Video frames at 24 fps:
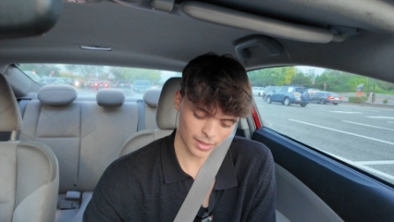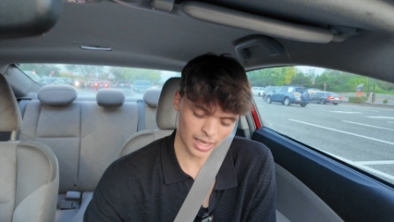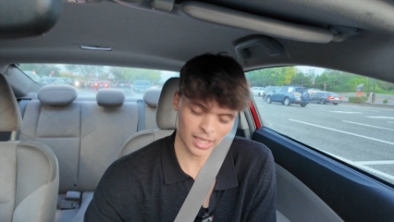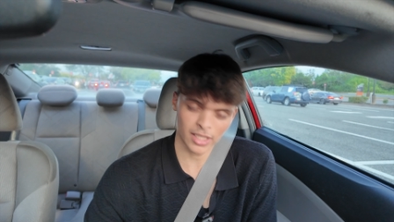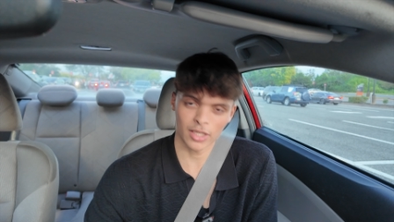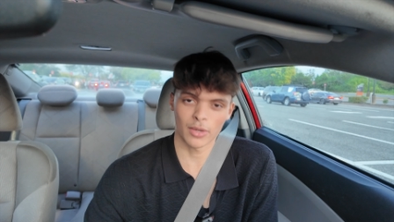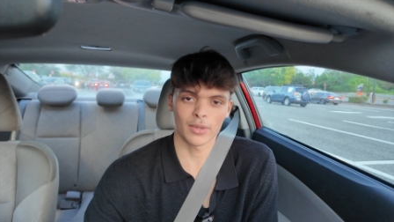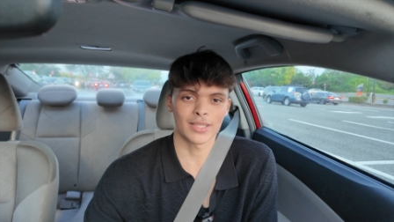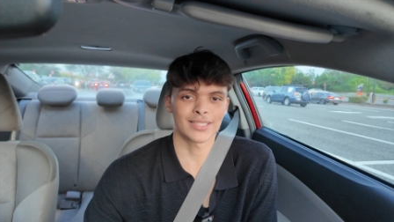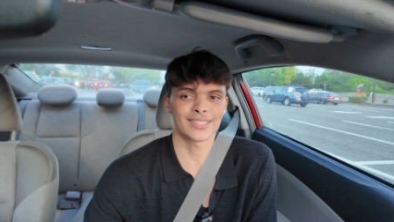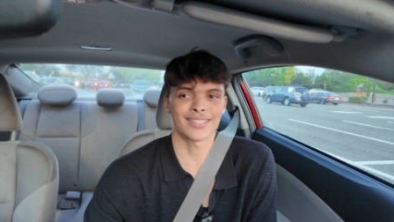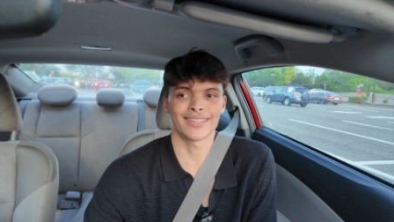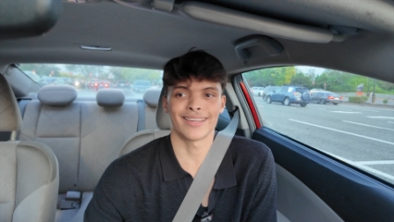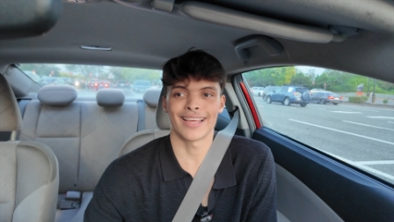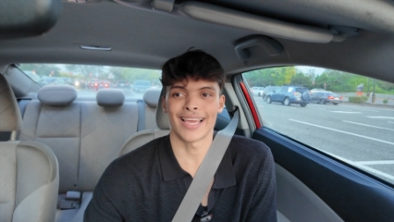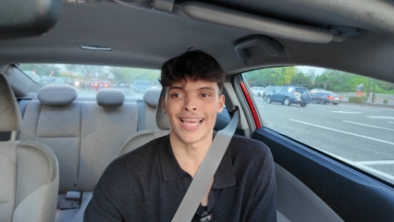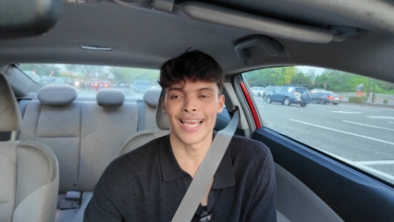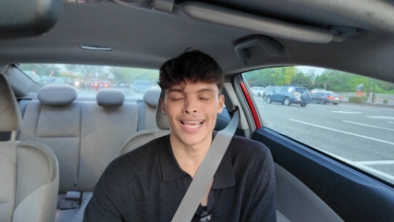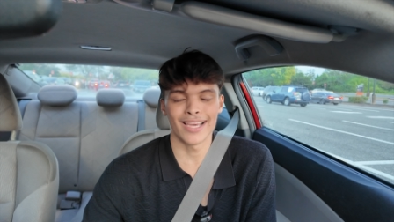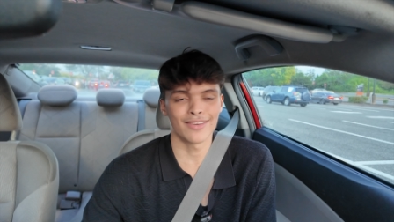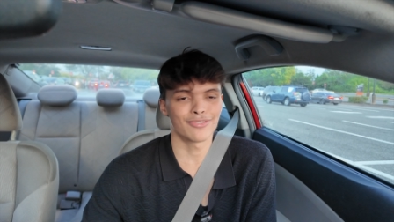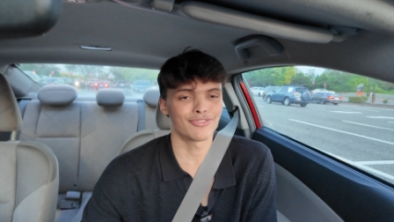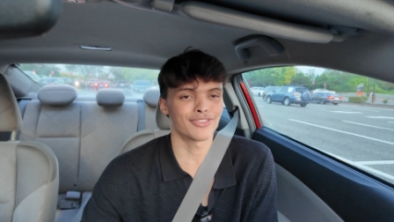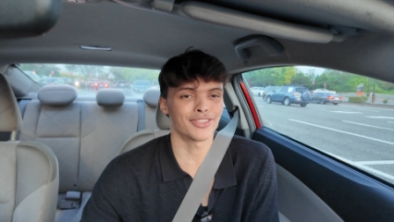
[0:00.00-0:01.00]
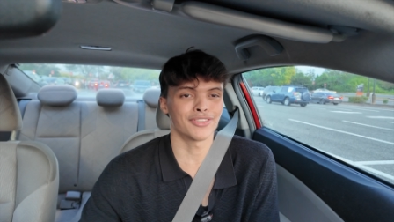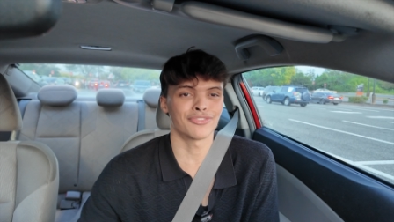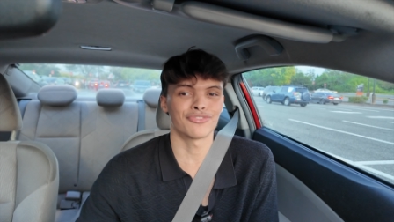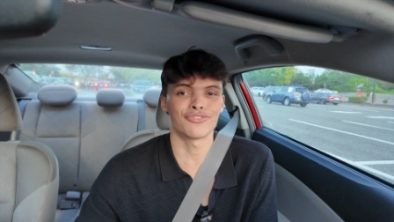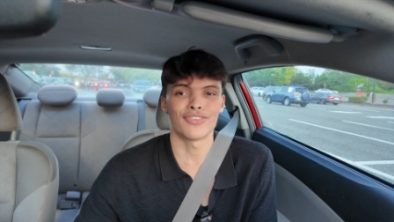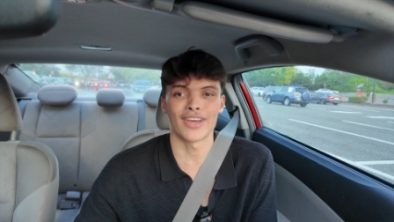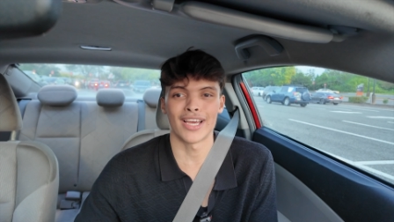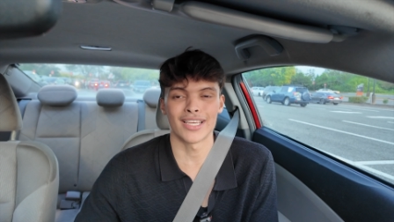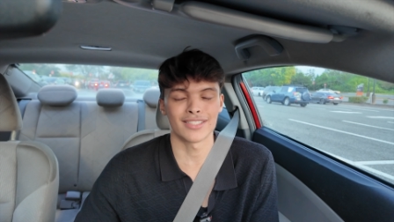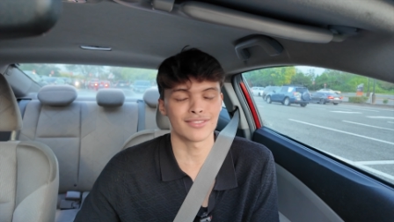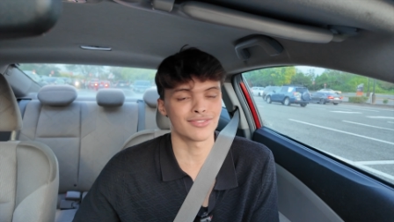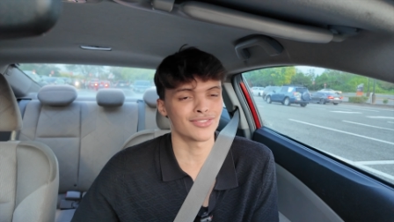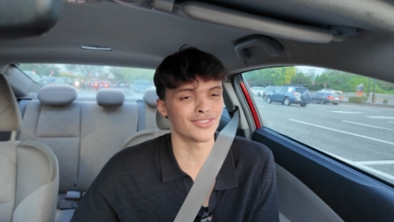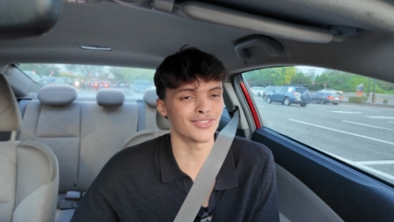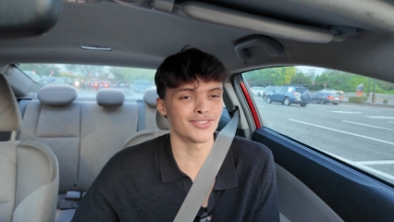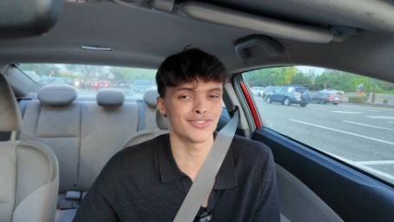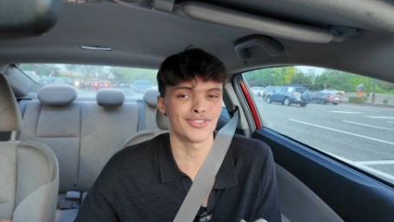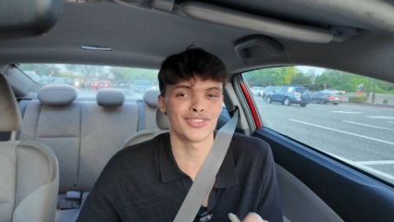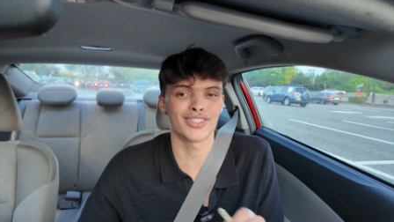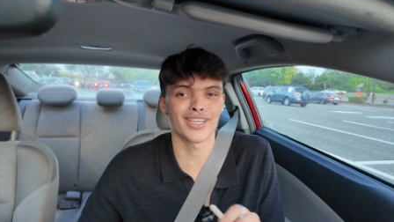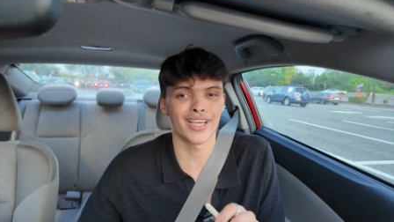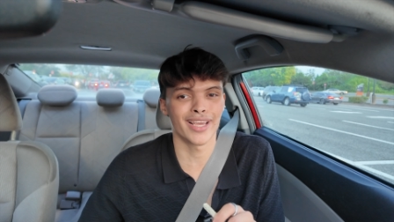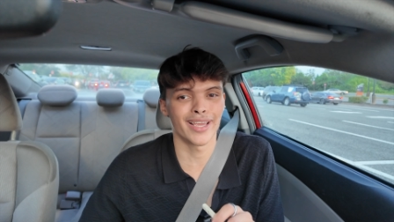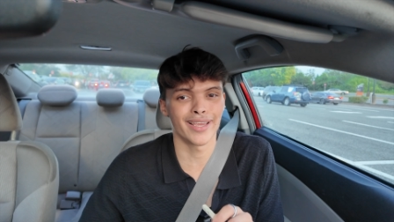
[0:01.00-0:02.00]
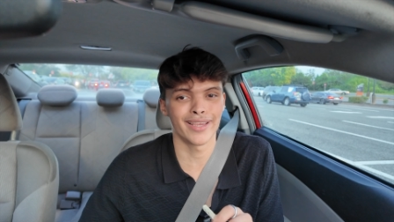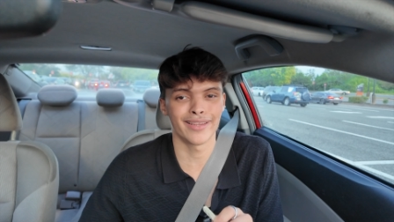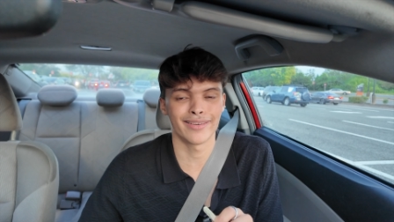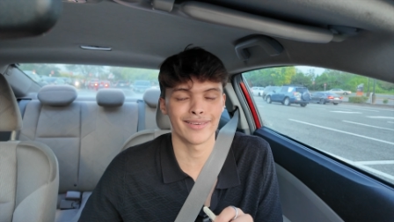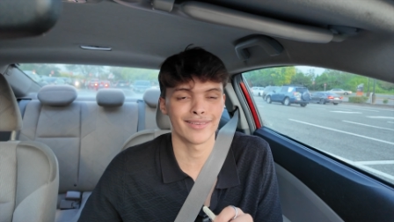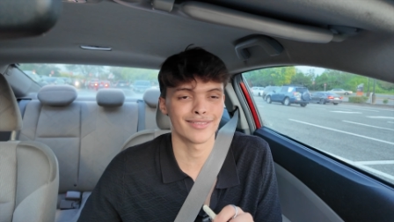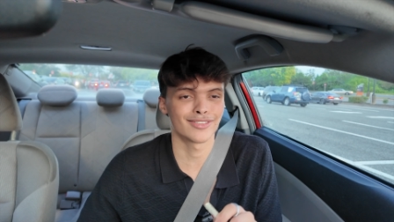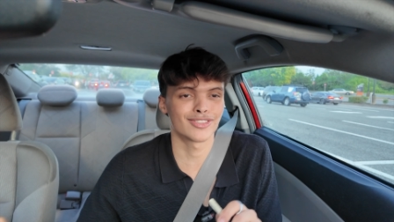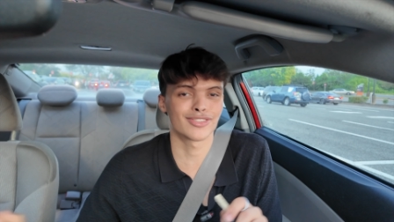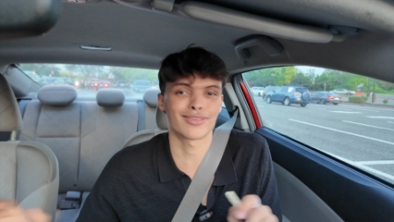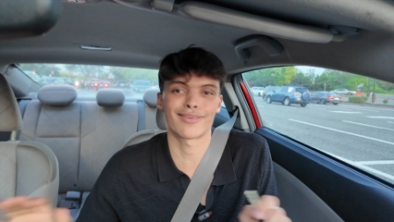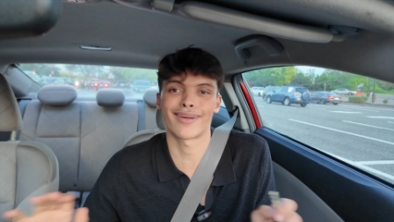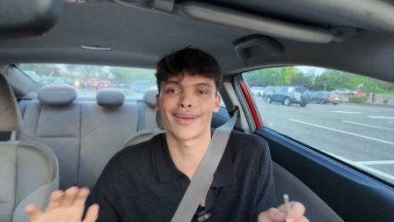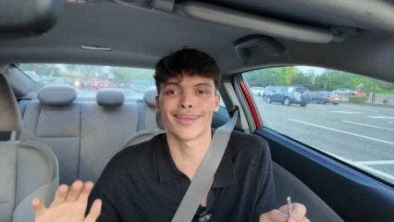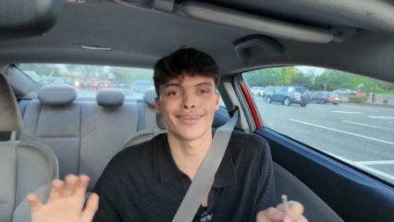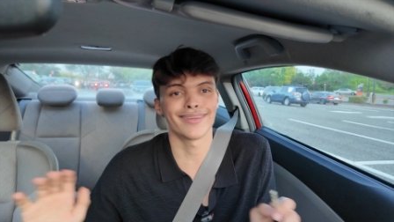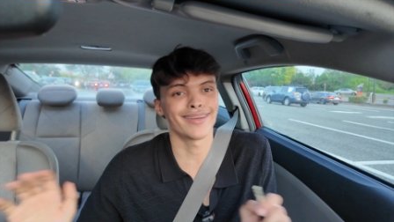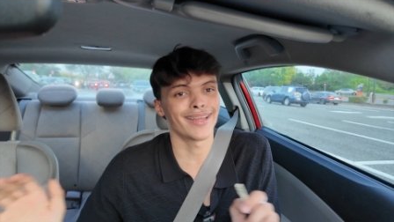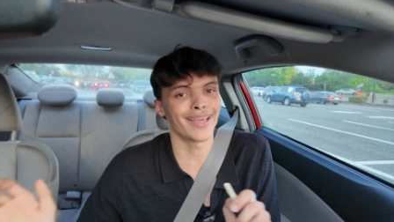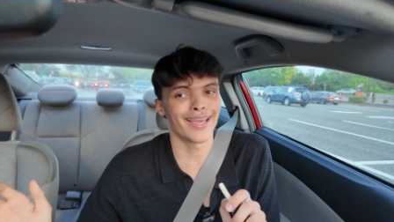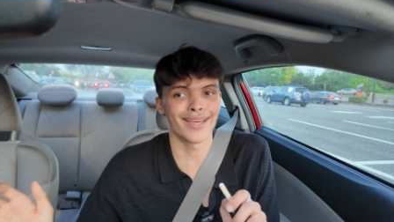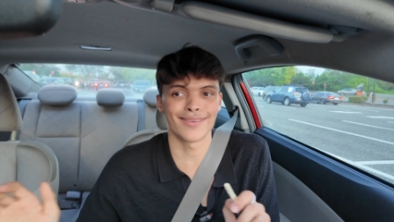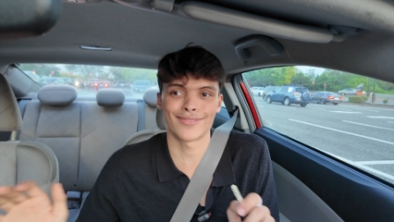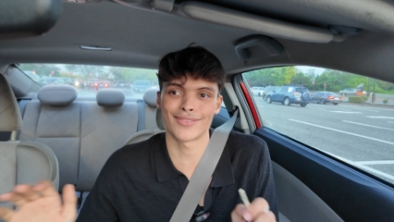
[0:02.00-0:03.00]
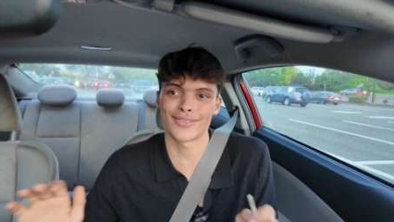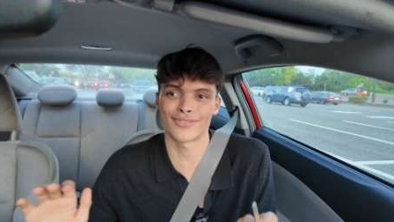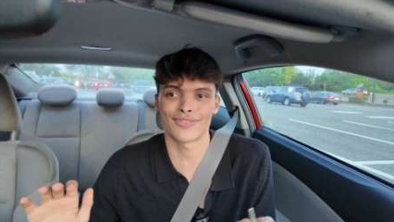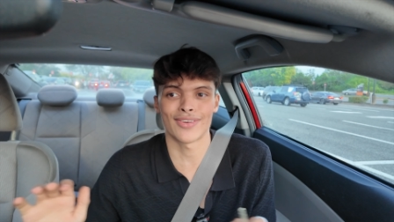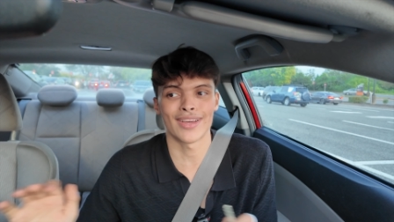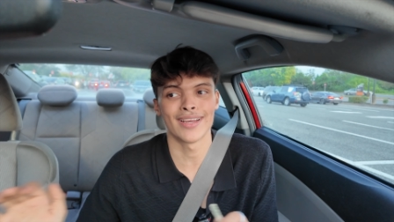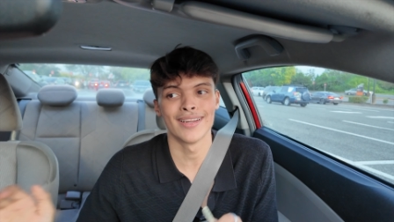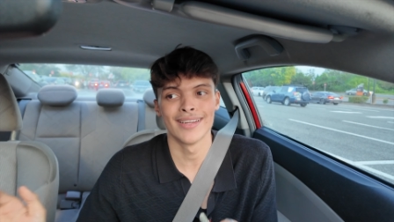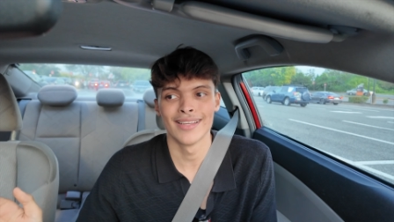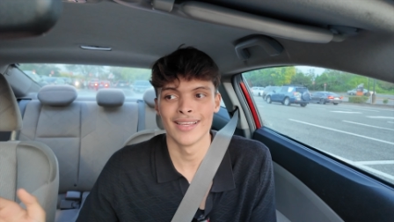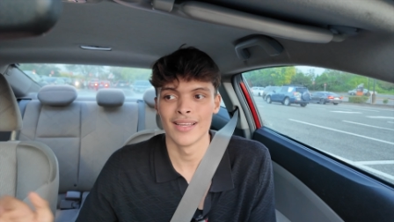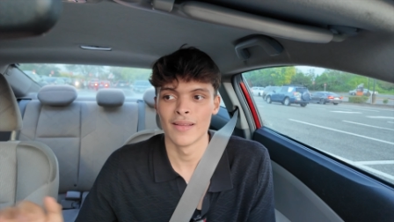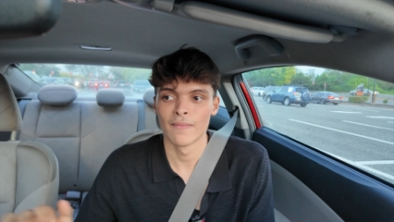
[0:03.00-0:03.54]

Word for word: I know I said every fast food chain, trying every fast.